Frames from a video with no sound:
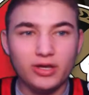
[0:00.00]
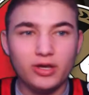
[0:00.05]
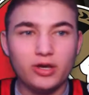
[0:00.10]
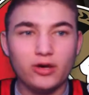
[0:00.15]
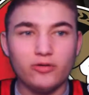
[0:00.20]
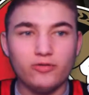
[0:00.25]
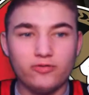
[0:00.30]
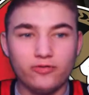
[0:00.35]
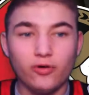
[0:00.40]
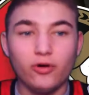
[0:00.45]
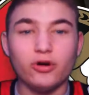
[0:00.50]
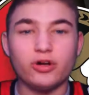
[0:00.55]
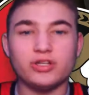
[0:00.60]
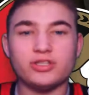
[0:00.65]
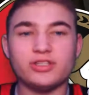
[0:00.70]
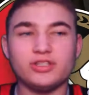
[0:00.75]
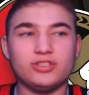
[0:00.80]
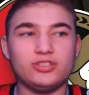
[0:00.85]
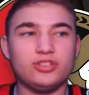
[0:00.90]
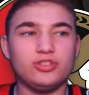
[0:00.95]
for it,
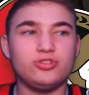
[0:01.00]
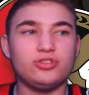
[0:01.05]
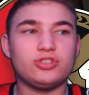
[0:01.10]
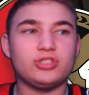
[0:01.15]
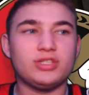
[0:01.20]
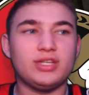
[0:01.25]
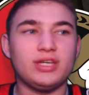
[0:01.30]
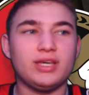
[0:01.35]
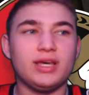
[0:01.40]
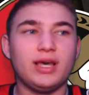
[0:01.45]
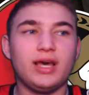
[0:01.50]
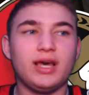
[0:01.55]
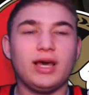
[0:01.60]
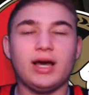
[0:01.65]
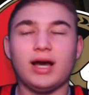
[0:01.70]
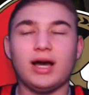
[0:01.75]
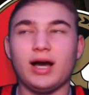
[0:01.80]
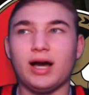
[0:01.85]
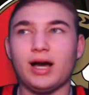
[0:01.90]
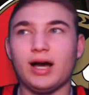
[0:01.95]
because usually,
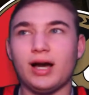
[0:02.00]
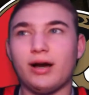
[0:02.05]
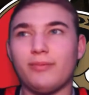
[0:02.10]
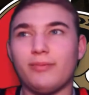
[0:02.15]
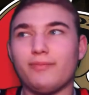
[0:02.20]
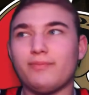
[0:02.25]
I